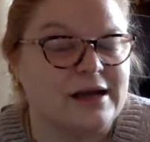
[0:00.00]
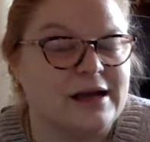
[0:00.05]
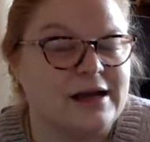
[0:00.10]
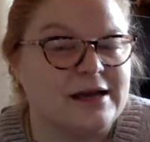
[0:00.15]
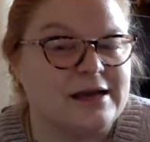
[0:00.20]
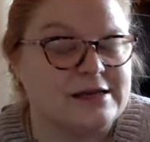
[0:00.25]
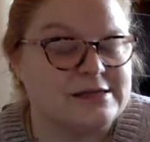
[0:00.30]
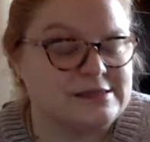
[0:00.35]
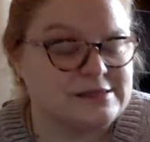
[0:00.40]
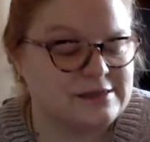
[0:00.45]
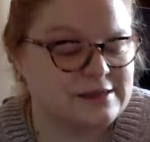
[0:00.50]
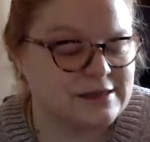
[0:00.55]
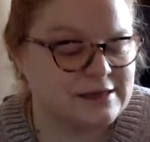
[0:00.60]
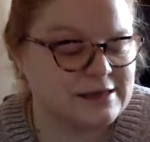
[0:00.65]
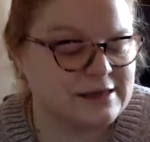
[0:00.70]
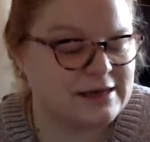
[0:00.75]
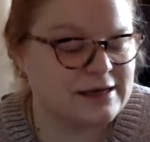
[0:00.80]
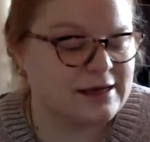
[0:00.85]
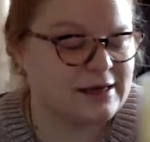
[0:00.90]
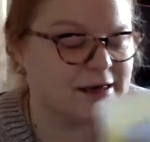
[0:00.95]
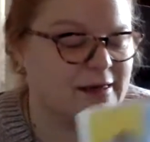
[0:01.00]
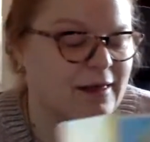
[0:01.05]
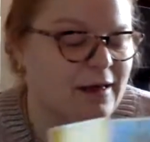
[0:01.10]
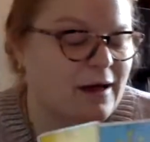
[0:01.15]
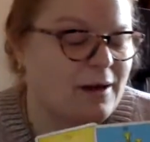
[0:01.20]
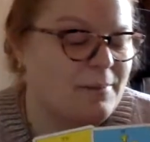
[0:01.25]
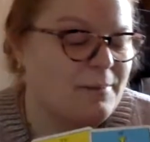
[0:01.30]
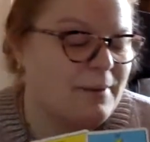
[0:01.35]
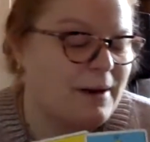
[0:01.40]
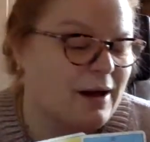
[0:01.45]
He's thinking
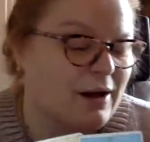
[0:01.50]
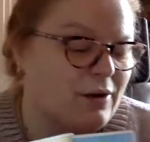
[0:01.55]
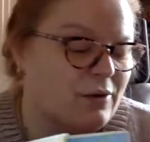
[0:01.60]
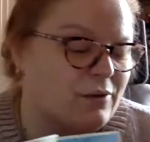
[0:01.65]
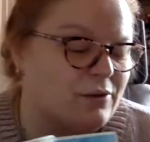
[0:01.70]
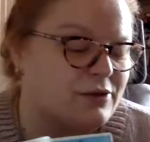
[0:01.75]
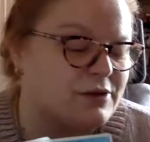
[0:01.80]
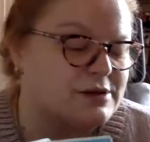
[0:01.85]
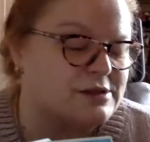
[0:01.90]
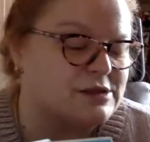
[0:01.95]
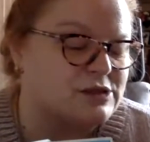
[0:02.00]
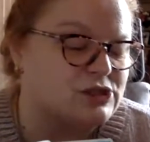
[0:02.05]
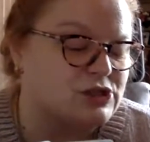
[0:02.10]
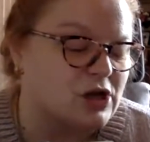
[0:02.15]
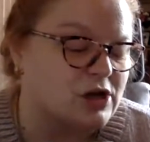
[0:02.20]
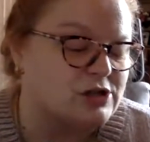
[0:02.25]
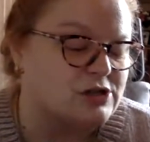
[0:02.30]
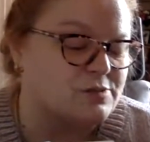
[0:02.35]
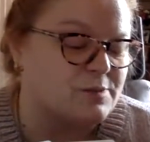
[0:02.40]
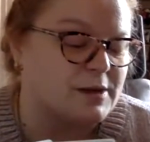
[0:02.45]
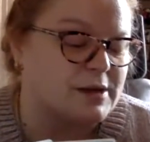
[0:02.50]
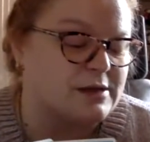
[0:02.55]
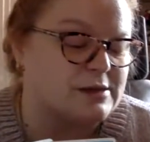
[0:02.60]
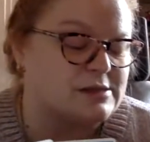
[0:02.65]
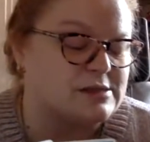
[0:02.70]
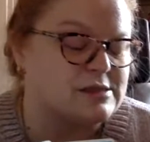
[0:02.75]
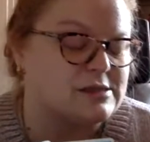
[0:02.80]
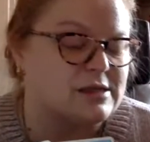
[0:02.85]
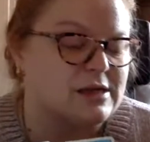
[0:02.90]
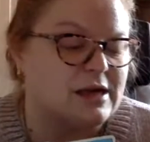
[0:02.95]
about this
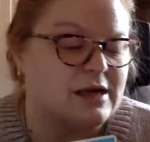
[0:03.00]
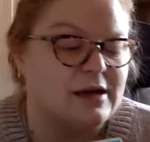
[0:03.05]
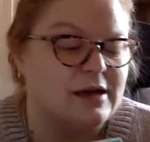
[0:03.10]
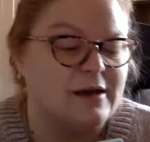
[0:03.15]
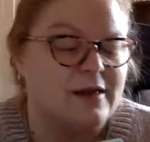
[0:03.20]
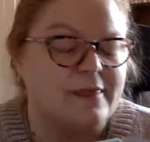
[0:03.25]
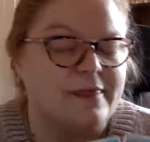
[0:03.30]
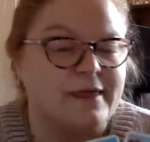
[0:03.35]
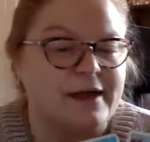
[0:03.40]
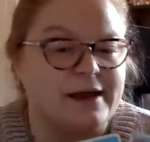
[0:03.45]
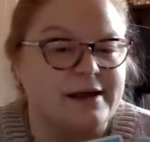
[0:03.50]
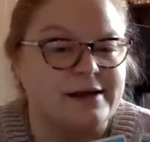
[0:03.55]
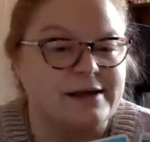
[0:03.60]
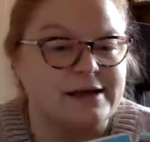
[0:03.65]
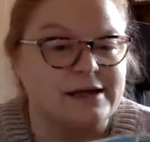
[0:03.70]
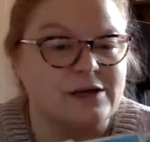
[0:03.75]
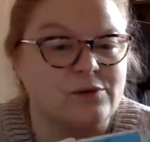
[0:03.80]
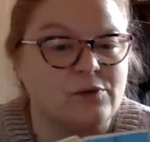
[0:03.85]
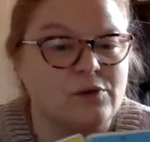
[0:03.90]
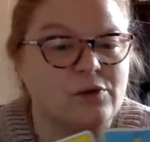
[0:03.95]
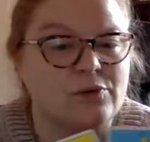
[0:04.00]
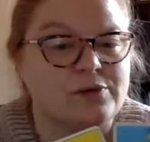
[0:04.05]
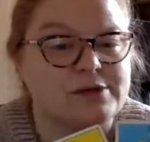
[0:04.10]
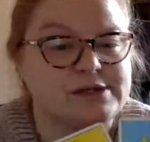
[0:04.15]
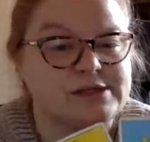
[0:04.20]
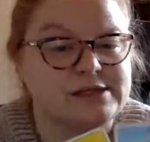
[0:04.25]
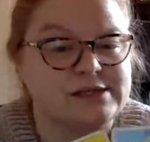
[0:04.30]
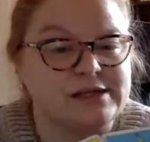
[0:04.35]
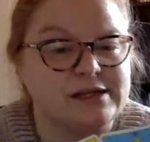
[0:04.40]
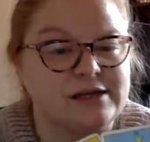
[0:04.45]
judgment that he will
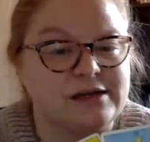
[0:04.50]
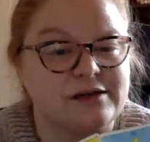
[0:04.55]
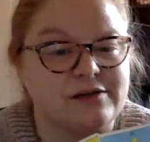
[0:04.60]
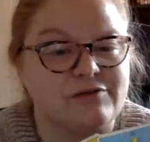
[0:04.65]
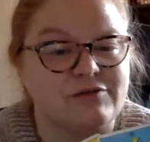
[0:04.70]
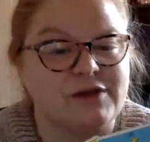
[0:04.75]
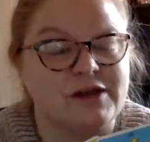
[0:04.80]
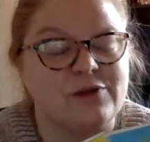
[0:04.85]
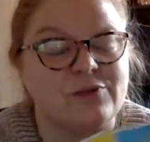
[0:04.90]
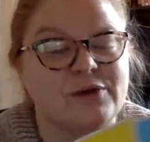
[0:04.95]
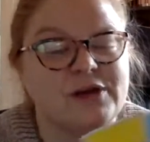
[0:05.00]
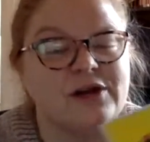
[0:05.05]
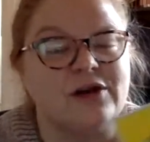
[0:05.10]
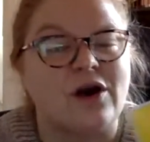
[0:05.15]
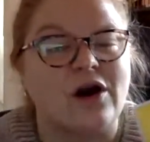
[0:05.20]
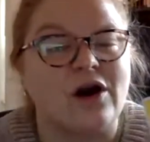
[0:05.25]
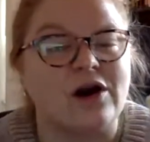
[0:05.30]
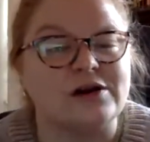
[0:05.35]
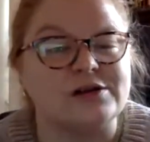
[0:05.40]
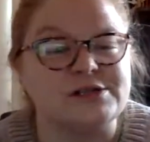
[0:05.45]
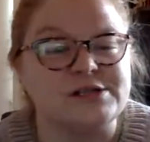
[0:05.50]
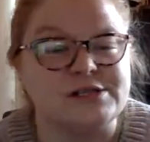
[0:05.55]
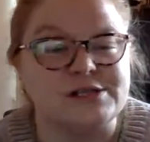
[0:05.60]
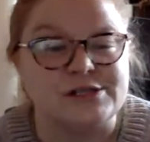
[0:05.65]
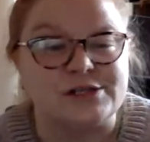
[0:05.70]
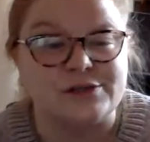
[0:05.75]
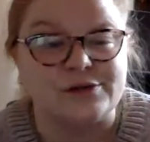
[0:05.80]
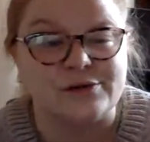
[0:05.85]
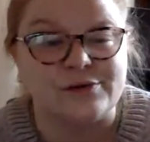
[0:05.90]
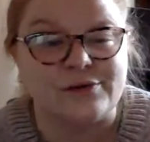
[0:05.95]
receive in regards
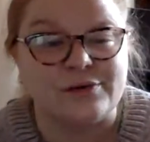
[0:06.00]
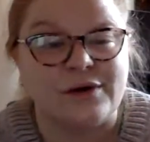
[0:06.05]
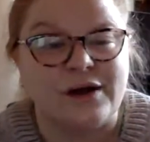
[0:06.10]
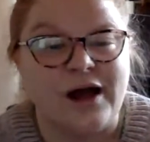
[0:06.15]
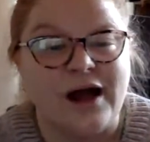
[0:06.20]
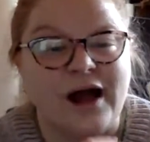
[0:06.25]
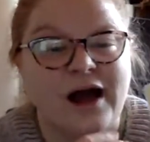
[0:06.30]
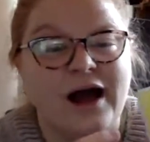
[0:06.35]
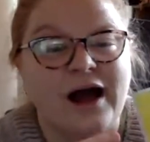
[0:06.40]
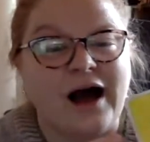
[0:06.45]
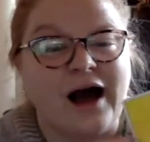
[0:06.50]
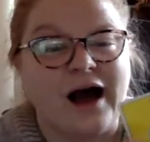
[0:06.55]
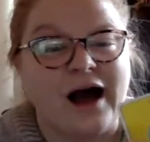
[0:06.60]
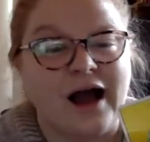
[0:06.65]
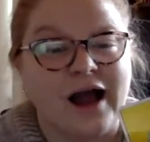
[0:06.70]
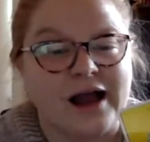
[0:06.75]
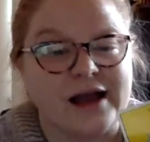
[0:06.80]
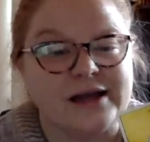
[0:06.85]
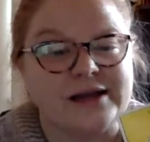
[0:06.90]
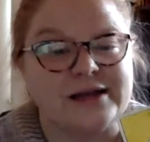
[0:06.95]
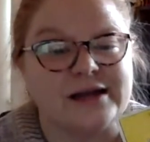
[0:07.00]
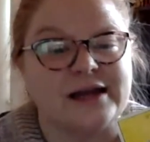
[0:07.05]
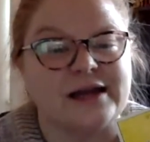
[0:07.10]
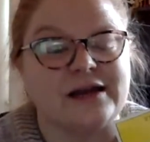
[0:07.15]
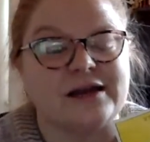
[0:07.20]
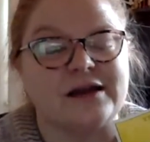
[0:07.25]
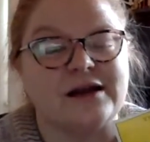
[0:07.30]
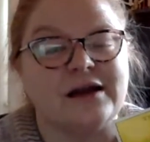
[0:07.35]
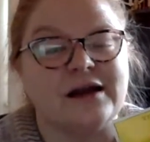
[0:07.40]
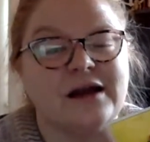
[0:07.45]
to
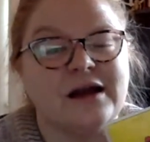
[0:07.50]
hiding